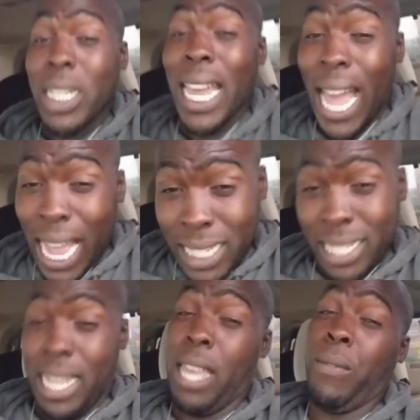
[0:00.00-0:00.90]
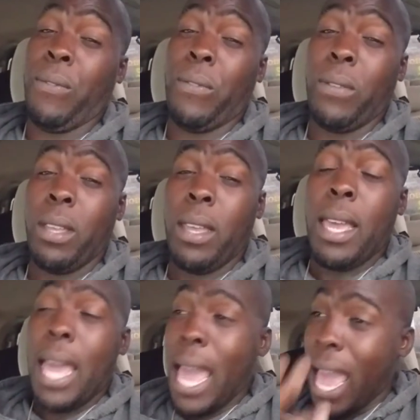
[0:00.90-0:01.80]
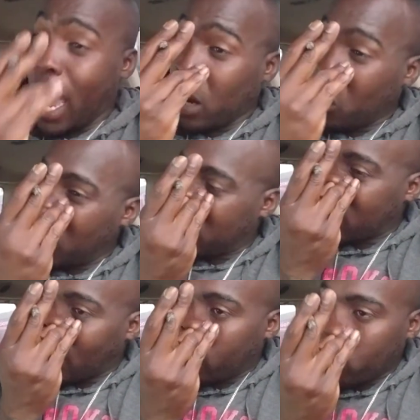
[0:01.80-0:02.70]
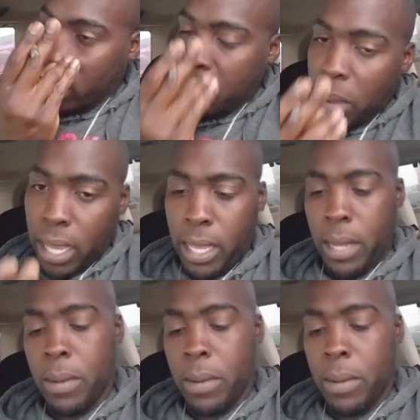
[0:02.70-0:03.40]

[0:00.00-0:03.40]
has life, and we just have to respect it.